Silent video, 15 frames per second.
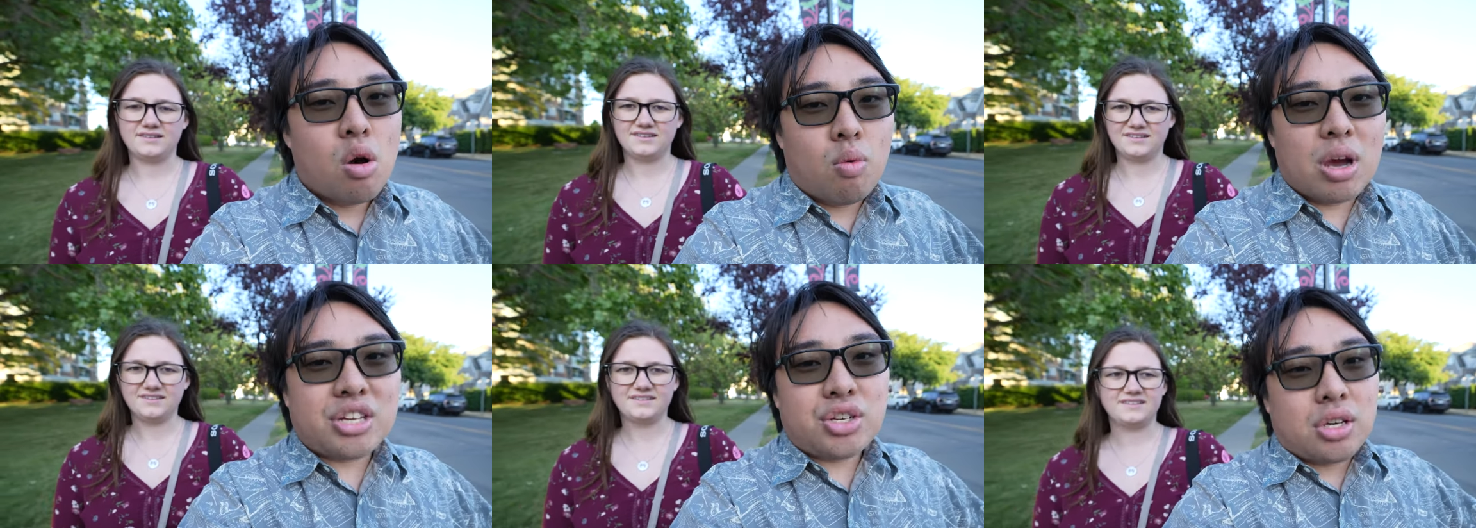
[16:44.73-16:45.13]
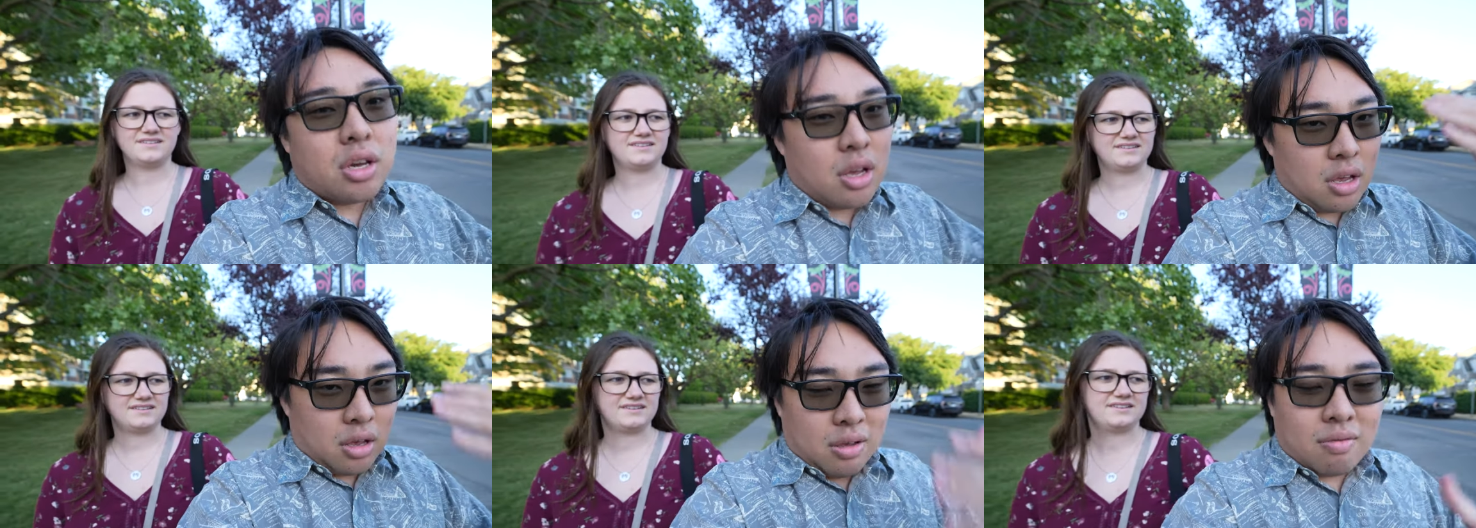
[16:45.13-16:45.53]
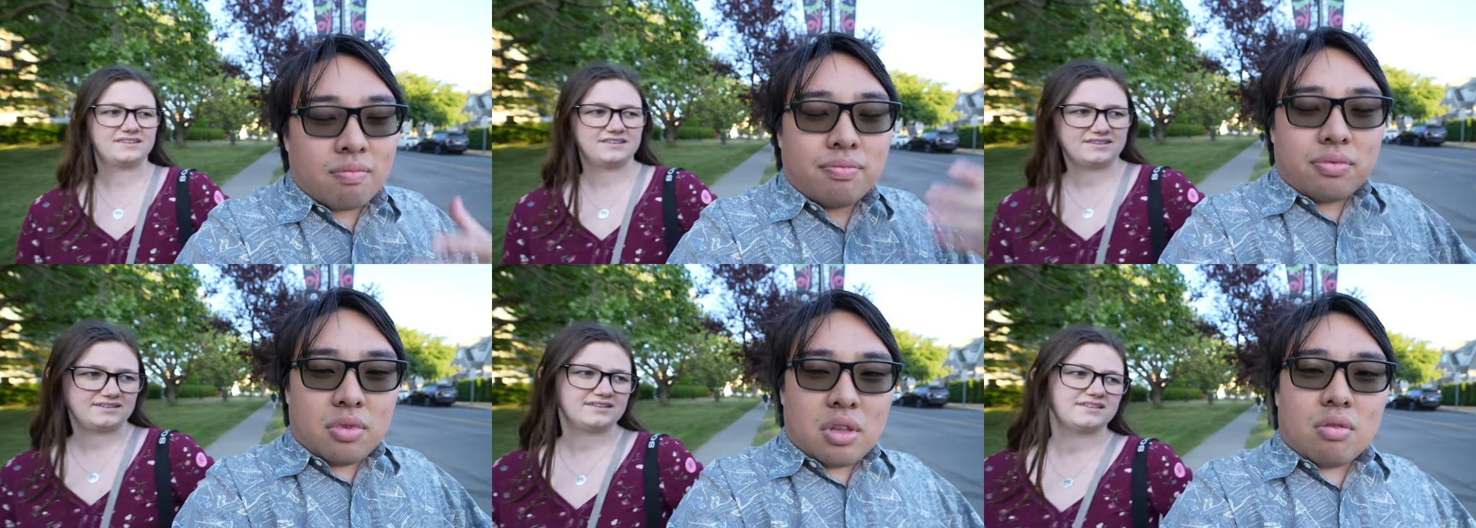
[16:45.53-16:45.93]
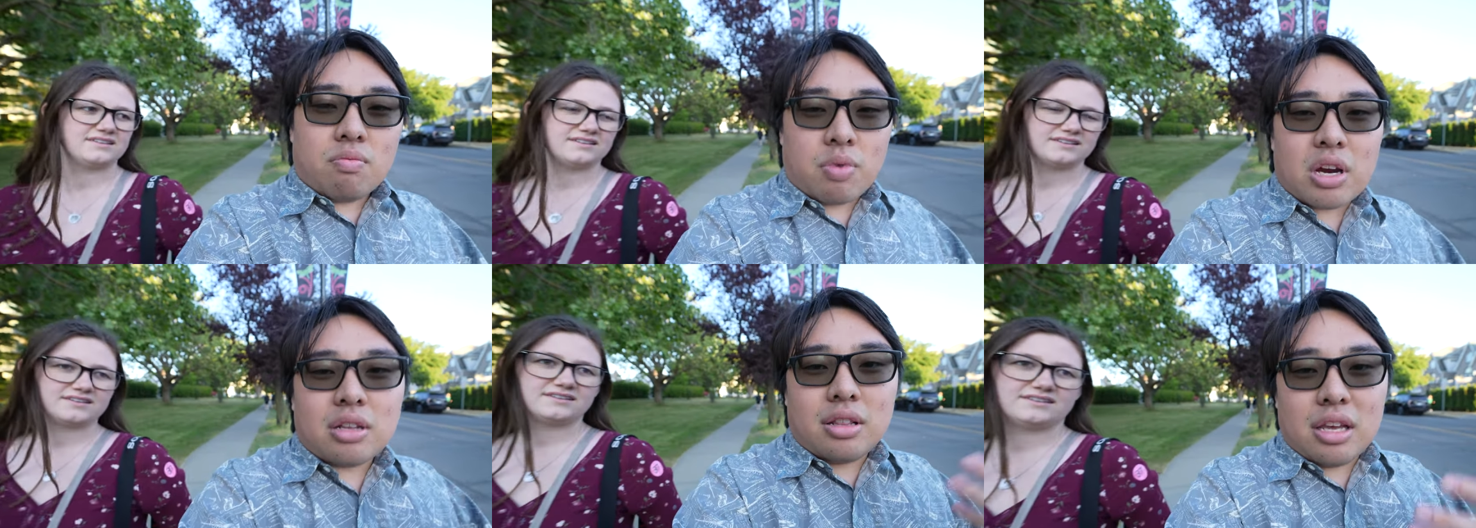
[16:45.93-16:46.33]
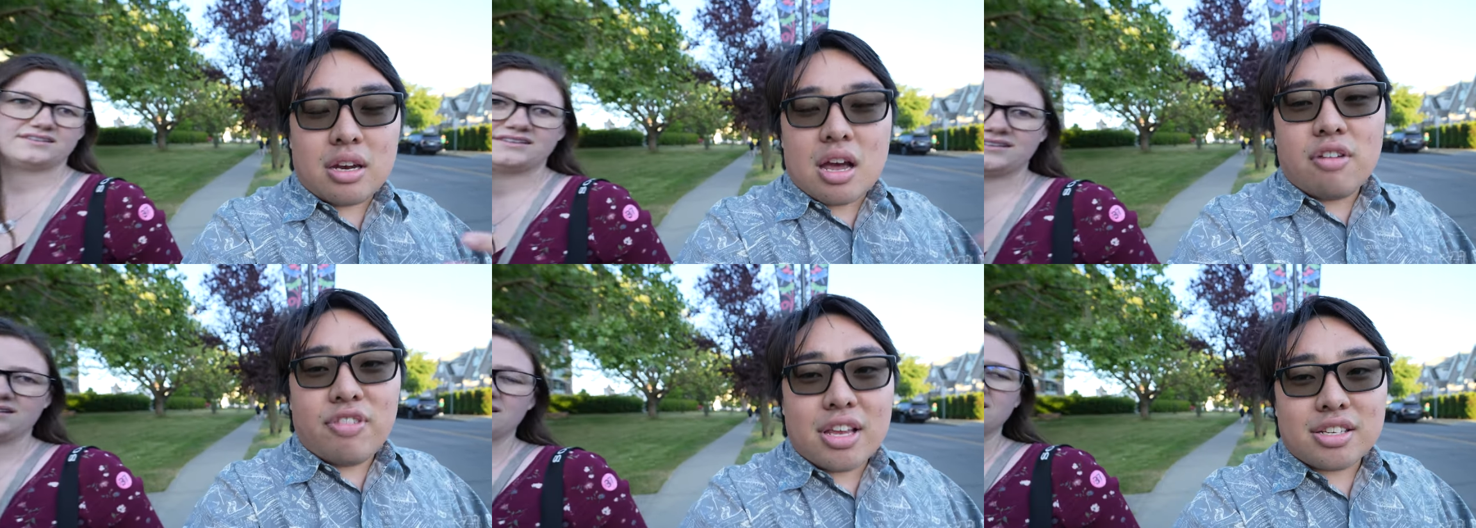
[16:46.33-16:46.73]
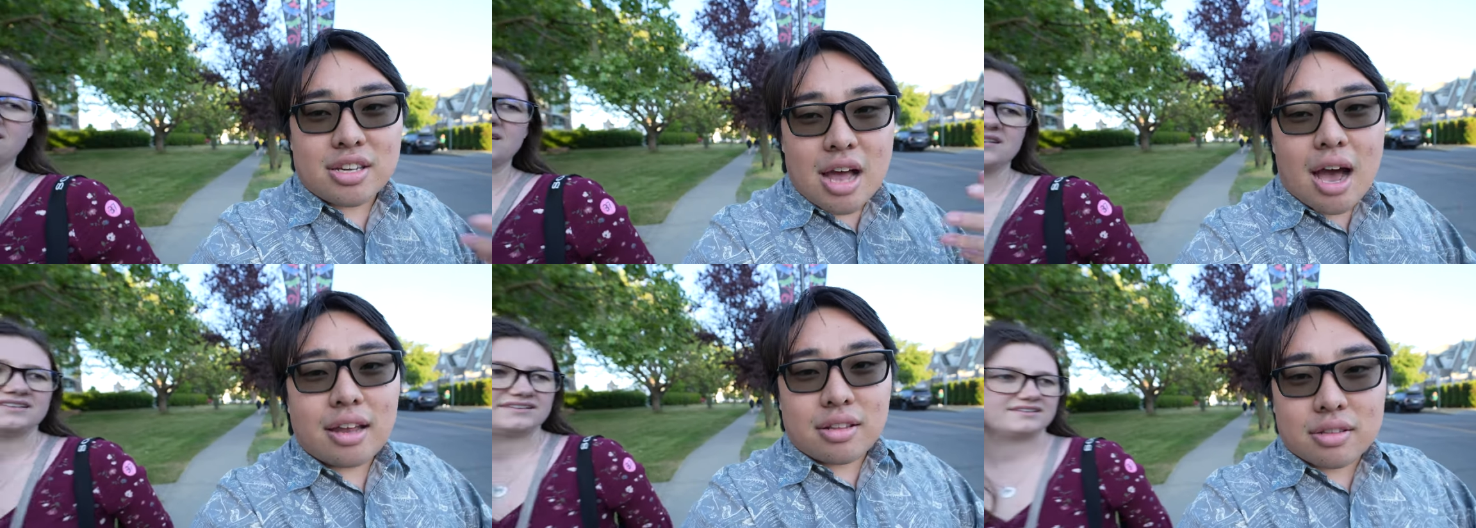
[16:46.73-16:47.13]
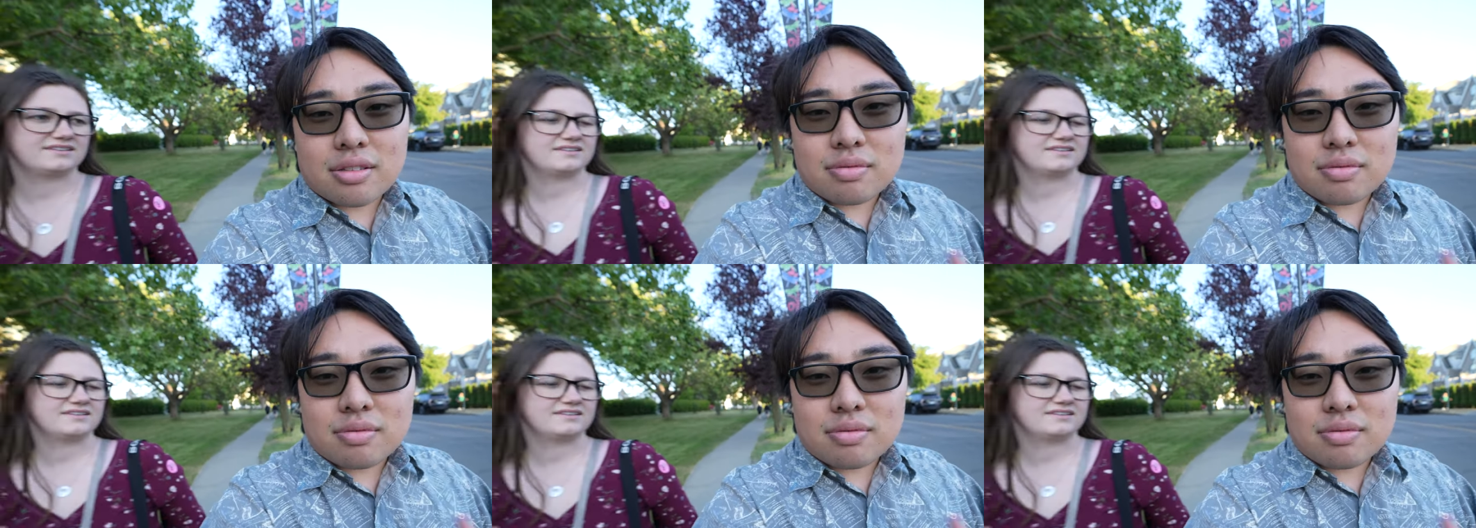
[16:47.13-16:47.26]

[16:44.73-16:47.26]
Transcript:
Speaker 1: which weirdly enough is not